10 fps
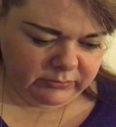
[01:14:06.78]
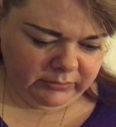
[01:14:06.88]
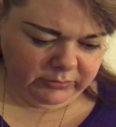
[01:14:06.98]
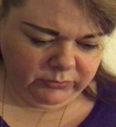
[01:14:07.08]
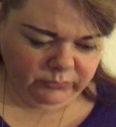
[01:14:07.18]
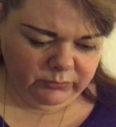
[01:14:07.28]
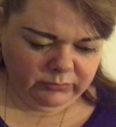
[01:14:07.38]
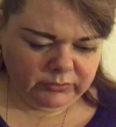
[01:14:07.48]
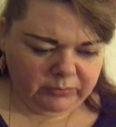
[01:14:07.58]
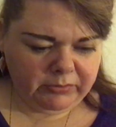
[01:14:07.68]
Thank you.
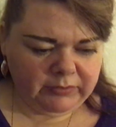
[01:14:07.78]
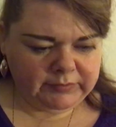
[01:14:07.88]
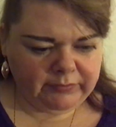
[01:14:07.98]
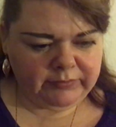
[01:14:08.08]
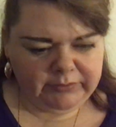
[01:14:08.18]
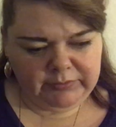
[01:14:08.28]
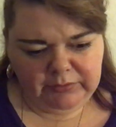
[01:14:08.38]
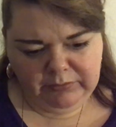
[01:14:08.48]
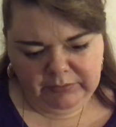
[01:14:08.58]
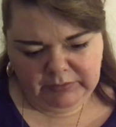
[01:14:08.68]
Top card definitely for
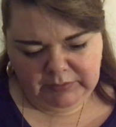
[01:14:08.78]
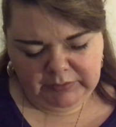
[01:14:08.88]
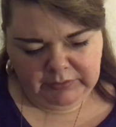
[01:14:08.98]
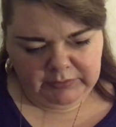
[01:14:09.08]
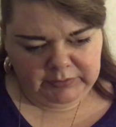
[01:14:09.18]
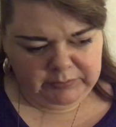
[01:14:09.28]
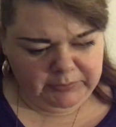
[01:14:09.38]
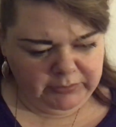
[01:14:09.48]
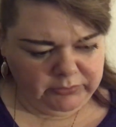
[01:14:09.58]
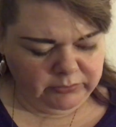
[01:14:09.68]
you.
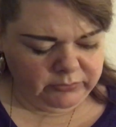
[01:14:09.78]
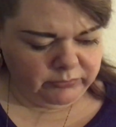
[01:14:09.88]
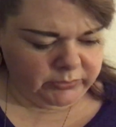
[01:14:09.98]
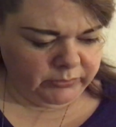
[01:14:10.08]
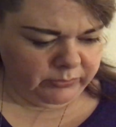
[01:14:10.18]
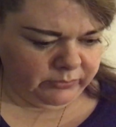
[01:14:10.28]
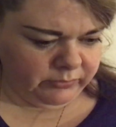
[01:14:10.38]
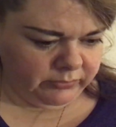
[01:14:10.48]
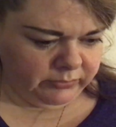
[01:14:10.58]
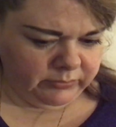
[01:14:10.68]
Spiritual growth.
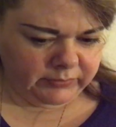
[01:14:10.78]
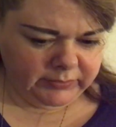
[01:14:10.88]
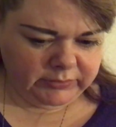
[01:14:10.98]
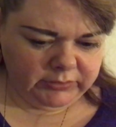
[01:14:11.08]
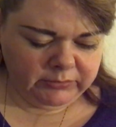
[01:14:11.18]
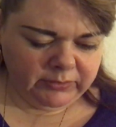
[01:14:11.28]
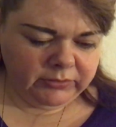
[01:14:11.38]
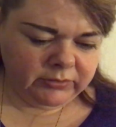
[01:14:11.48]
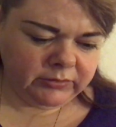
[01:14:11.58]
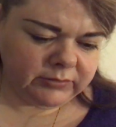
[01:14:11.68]
This
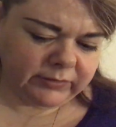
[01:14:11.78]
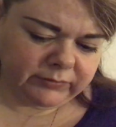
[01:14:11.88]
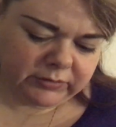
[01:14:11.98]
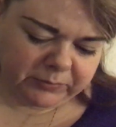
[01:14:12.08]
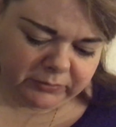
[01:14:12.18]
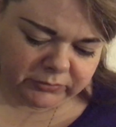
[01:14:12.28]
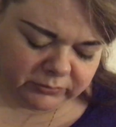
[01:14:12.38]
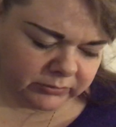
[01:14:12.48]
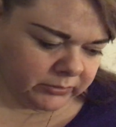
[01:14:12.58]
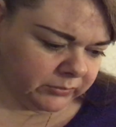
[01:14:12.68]
situation has given you
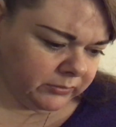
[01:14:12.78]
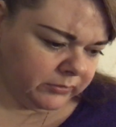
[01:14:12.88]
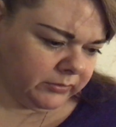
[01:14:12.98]
spiritual growth.